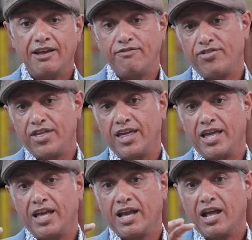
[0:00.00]
of
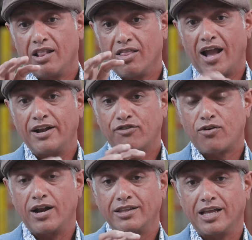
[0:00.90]
the line of
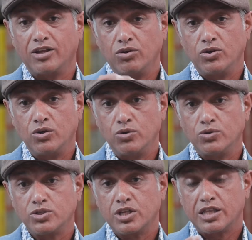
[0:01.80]
credit that you
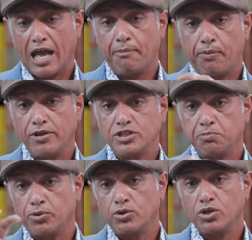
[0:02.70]
use, that
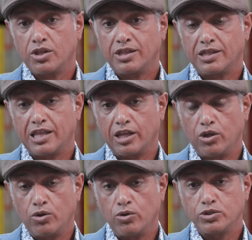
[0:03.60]
principal that
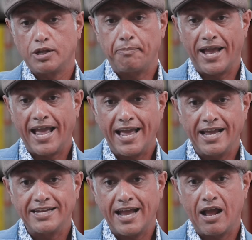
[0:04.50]
you use to
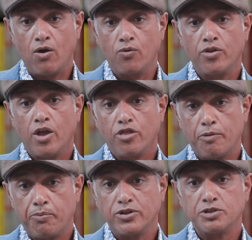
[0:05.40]
pay down the
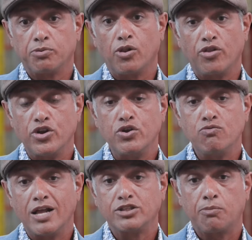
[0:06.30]
principal on the new
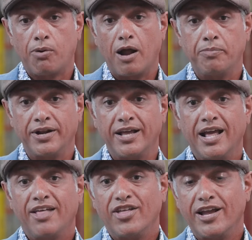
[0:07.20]
rental property,
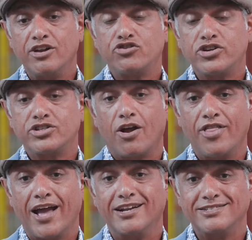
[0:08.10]
the interest on
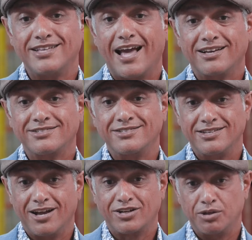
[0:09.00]
that is tax
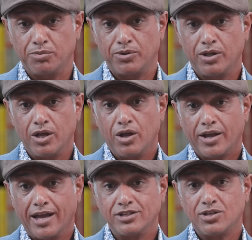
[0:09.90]
deductible.
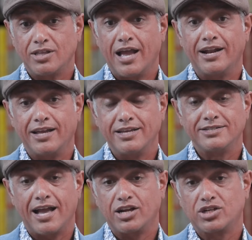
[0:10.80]
Okay, so that is
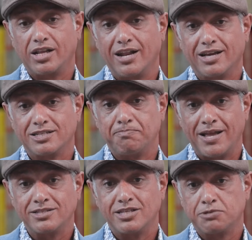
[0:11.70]
actually an
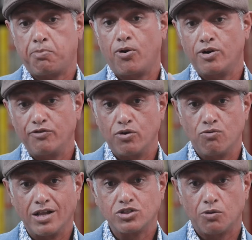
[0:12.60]
expense as part of your
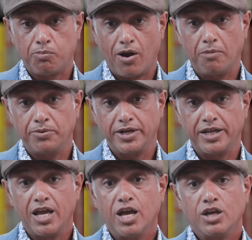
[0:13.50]
rental
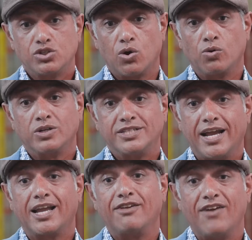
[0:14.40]
property. So
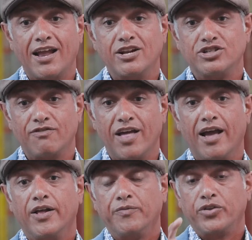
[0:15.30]
take advantage of
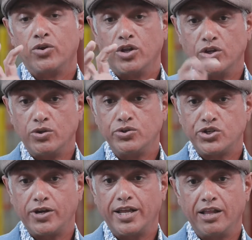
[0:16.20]
that. You can use
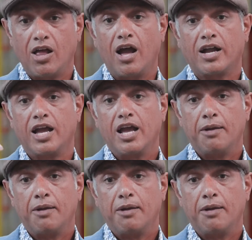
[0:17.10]
your HELOC